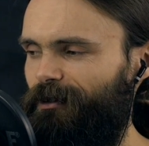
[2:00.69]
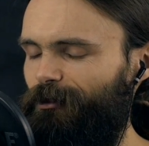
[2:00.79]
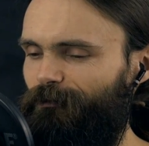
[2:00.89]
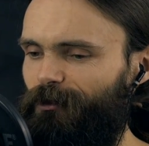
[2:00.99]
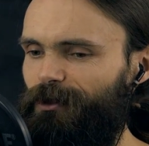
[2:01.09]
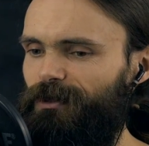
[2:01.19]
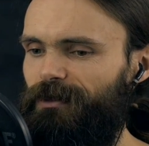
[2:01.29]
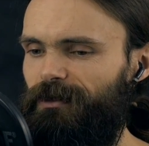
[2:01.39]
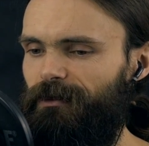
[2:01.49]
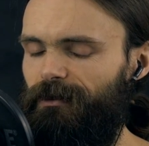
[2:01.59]
The
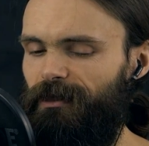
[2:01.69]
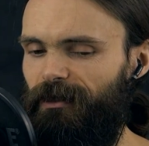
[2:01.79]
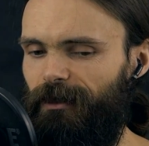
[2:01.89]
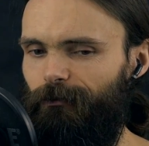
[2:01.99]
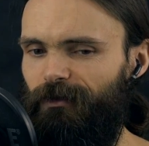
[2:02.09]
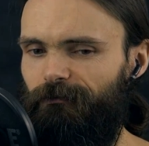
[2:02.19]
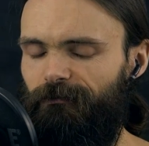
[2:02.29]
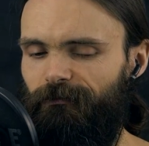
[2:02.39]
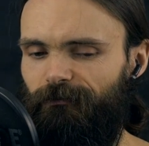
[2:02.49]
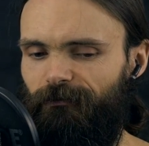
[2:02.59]
first time
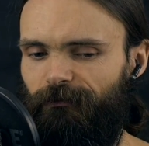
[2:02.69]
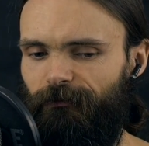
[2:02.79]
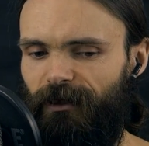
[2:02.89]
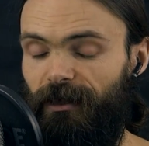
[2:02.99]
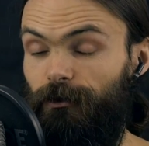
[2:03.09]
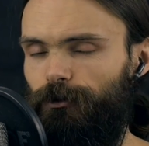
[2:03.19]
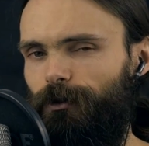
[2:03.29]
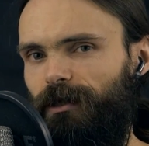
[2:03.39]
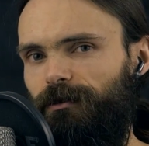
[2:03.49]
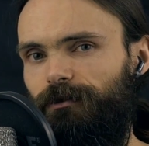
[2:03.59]
I
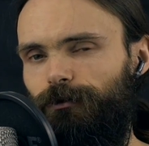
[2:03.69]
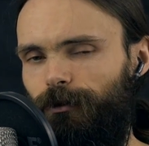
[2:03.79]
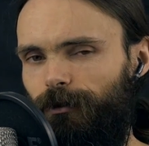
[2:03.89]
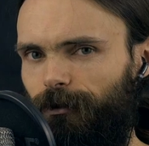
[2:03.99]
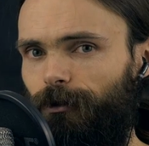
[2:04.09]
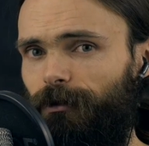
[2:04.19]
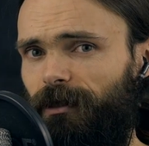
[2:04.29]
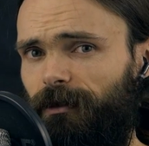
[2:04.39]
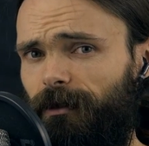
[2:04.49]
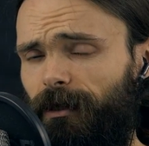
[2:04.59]
tried to
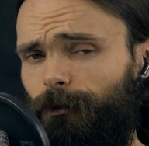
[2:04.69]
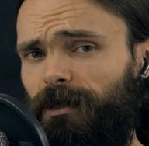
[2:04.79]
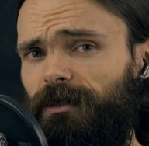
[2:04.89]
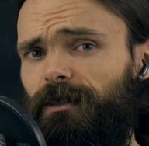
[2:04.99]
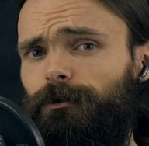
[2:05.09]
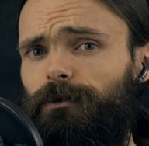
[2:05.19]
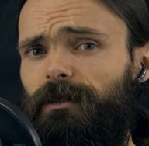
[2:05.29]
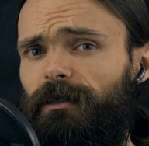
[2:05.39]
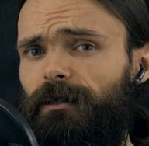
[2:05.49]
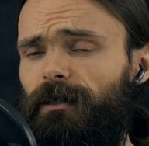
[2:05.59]
Korean, I was
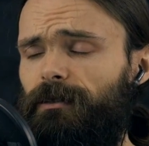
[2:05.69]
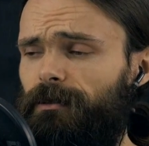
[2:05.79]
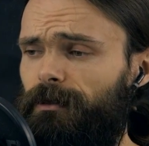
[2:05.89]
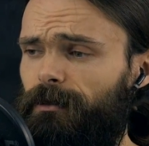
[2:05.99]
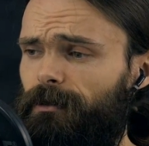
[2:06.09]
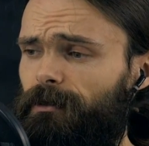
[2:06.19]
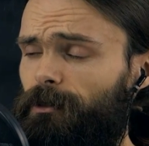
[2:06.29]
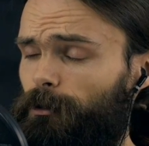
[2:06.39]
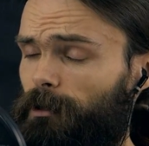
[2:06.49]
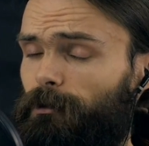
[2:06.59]
actually at the
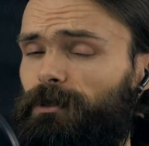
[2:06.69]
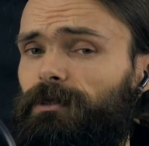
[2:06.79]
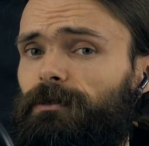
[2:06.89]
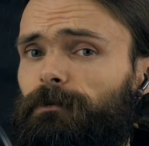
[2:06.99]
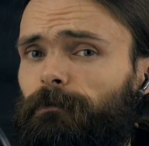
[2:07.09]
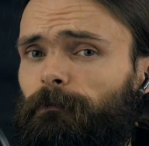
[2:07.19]
university.